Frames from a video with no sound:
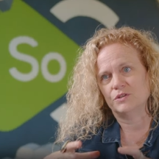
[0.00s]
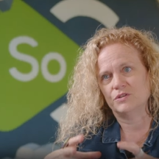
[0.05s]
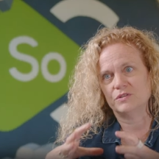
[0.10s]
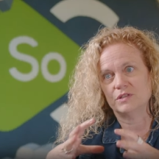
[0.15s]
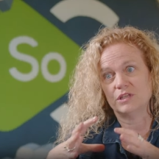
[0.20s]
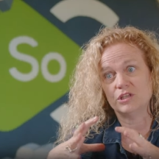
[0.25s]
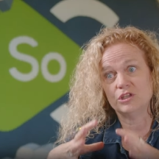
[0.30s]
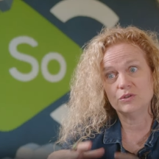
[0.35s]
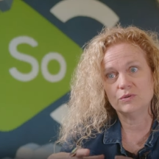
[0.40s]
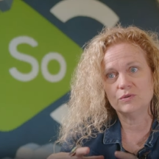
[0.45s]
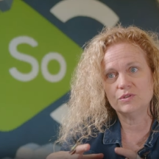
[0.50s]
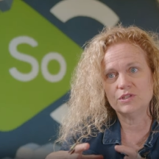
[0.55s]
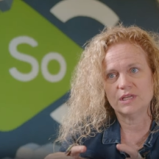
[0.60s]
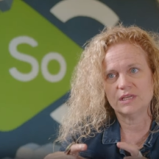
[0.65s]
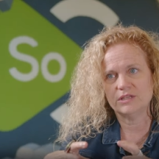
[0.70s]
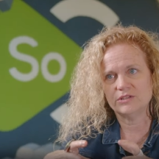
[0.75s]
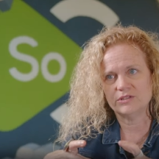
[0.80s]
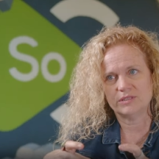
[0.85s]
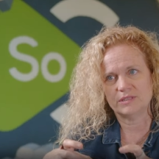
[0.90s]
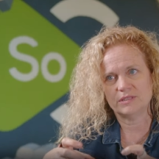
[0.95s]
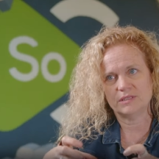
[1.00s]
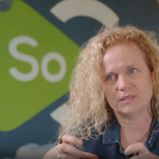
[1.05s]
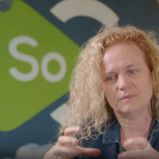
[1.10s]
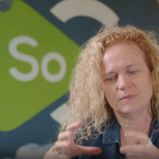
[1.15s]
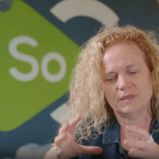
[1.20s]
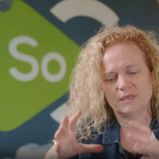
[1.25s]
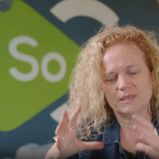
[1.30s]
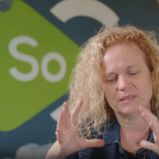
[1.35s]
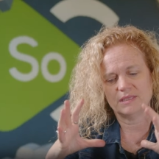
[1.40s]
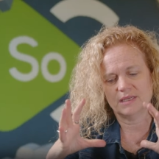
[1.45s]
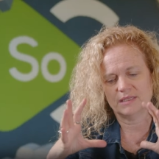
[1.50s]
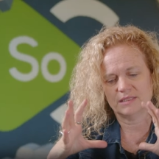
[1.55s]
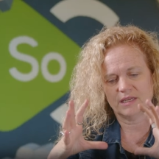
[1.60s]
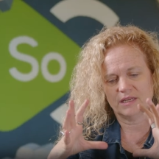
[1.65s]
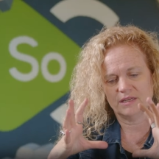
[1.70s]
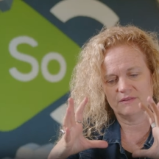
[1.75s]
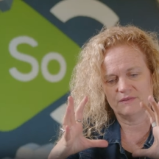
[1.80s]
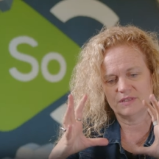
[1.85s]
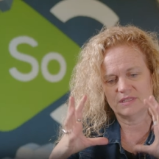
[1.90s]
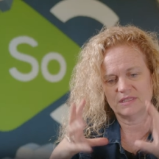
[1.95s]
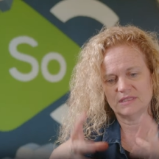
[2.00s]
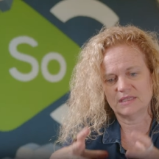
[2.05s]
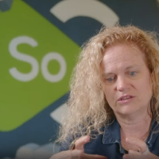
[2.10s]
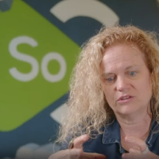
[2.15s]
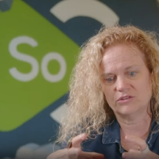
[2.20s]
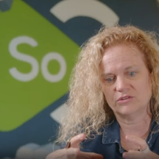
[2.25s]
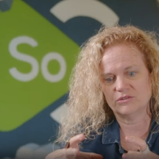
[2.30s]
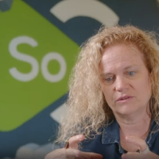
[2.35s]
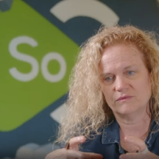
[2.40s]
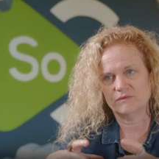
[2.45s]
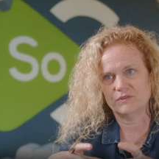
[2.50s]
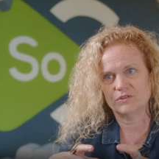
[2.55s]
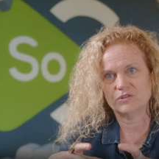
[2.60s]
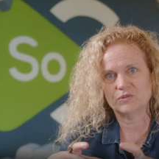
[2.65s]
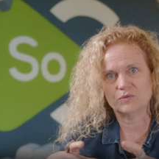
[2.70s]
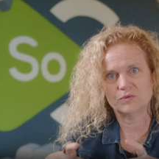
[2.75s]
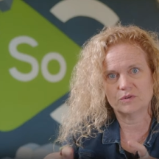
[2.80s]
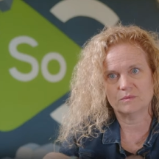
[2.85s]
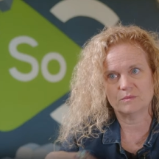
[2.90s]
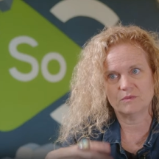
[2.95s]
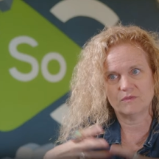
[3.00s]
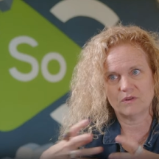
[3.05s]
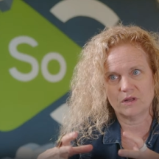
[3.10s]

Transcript: which is a huge agency because that's kind of the center of the storm of